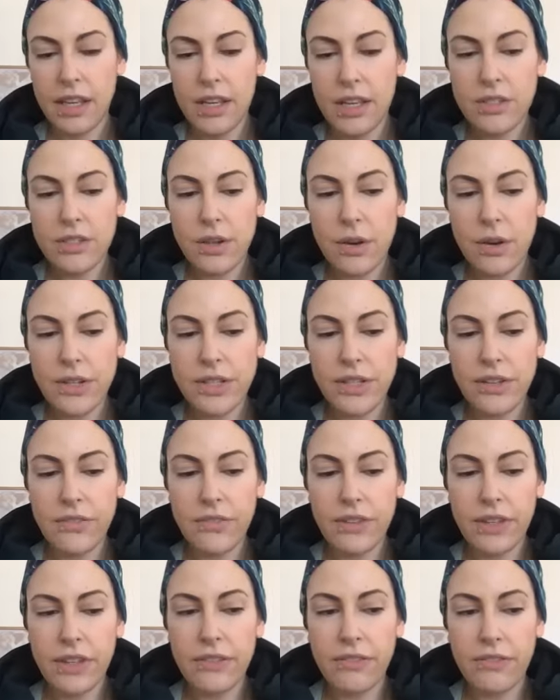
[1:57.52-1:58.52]
So I
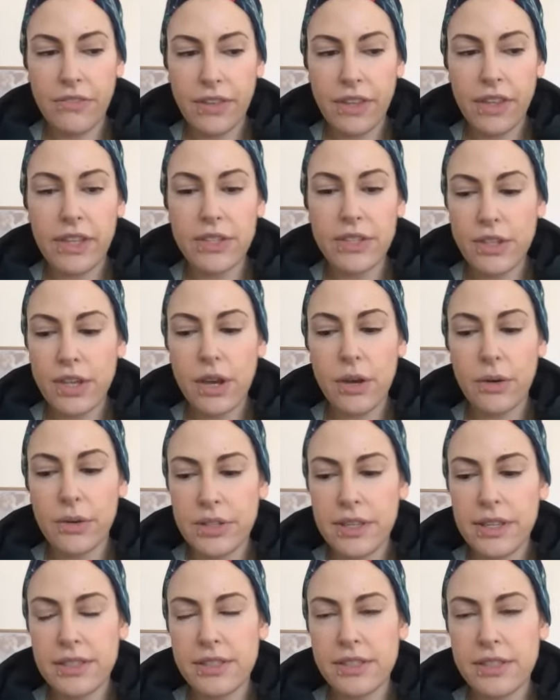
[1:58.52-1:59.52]
definitely feel as though
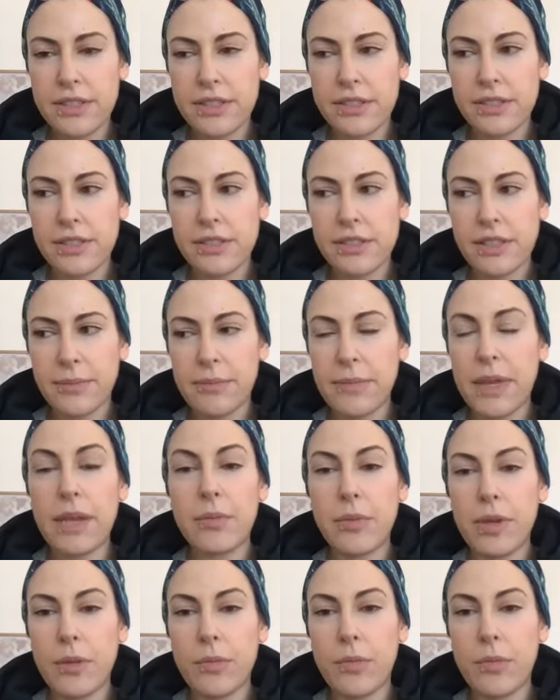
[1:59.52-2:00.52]
it's
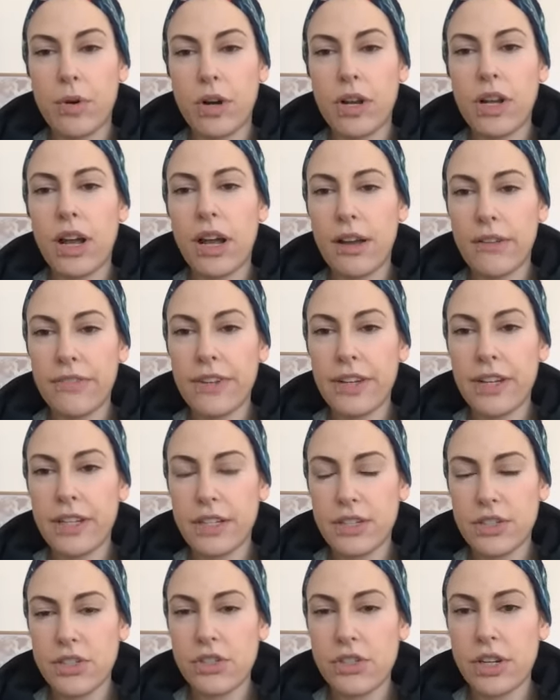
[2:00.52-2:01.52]
made me a more confident
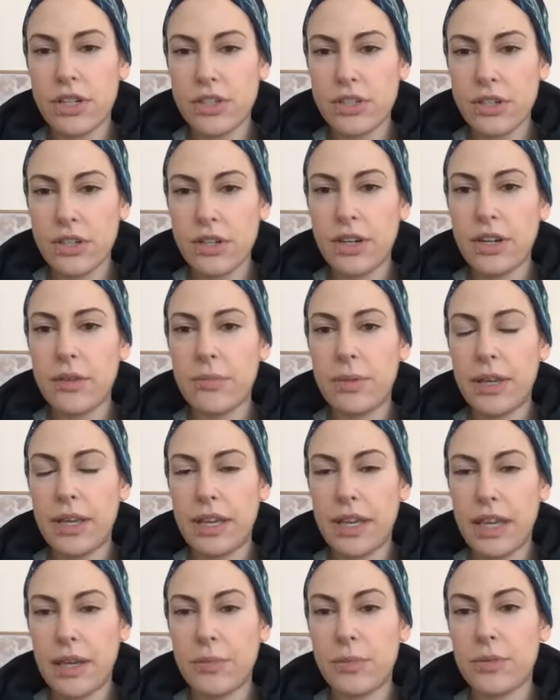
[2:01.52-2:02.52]
instructor and
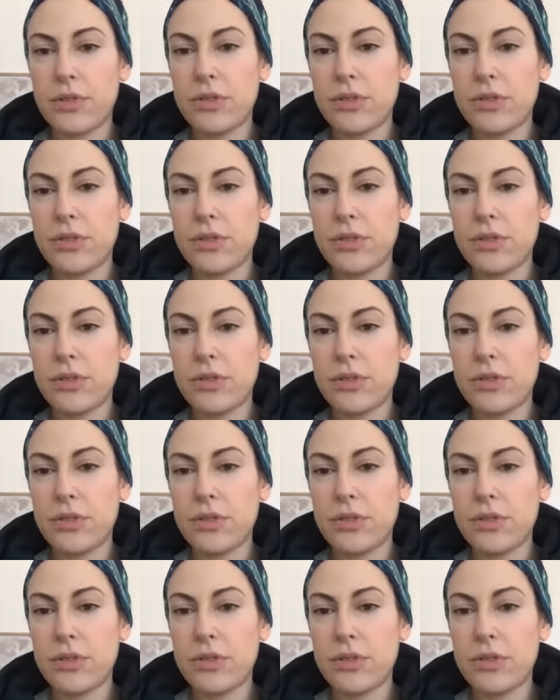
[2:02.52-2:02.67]
being able